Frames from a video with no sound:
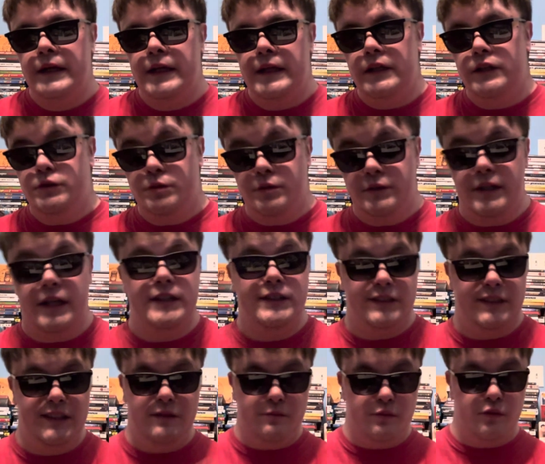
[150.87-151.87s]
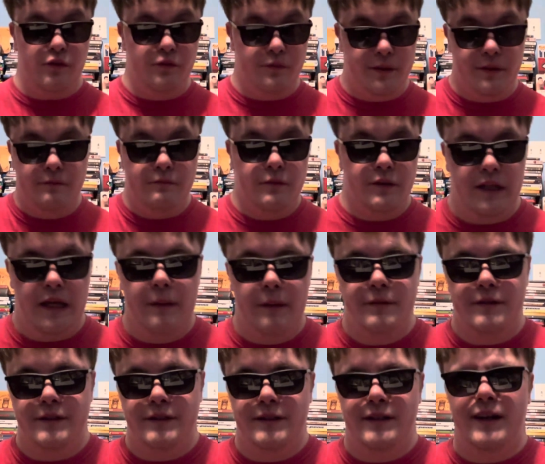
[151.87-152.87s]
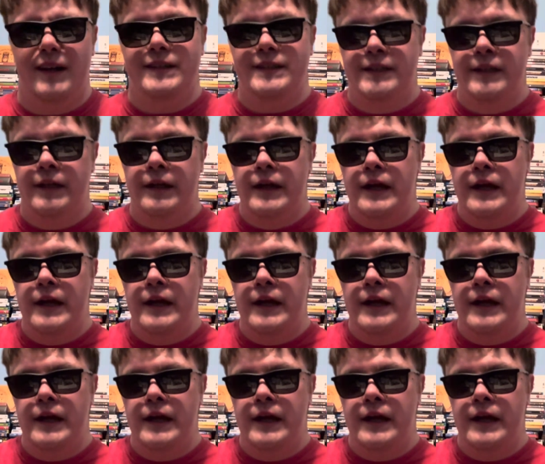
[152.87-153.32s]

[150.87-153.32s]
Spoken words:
this was honestly an improvement when it came to Disgust.